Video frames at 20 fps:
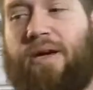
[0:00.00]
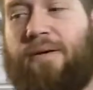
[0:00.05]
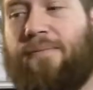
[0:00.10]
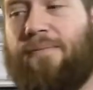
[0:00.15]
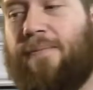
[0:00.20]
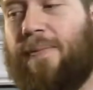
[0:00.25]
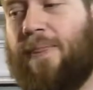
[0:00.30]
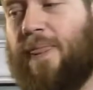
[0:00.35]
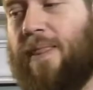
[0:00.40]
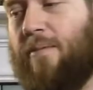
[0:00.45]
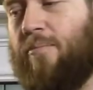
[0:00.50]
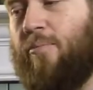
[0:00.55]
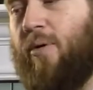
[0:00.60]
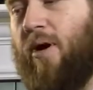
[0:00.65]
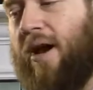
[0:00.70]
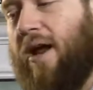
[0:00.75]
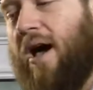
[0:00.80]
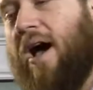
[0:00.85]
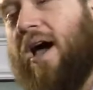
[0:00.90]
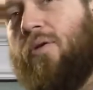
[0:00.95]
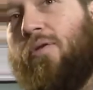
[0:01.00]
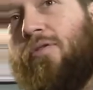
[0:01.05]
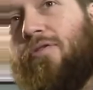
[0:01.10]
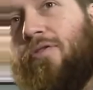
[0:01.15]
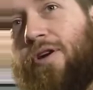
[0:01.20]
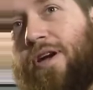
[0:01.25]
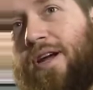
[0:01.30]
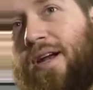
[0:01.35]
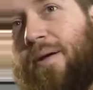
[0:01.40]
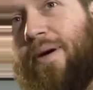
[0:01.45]
me. But I will
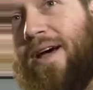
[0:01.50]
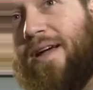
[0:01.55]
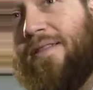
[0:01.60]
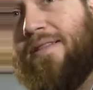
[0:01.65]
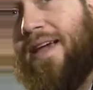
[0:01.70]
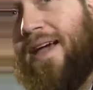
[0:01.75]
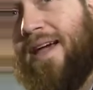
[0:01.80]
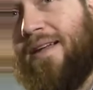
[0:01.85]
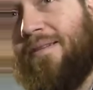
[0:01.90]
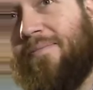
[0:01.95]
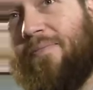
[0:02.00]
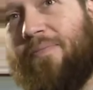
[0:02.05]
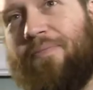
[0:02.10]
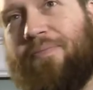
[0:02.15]
forget about that